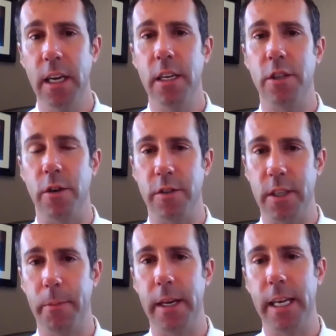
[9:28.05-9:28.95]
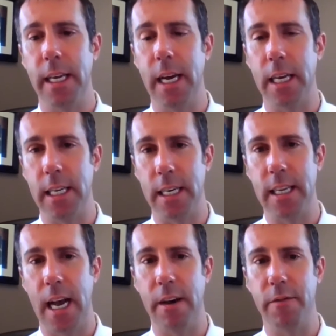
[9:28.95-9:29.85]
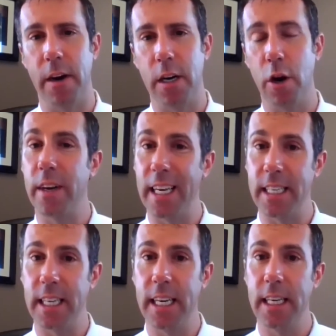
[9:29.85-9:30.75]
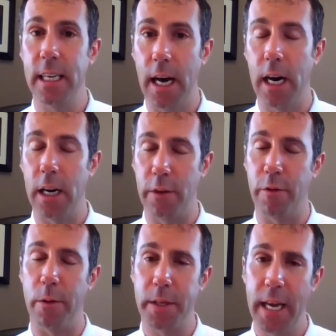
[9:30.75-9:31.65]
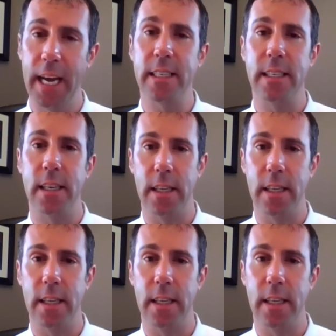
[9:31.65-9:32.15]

So if somebody does have COVID-19 confirmed case,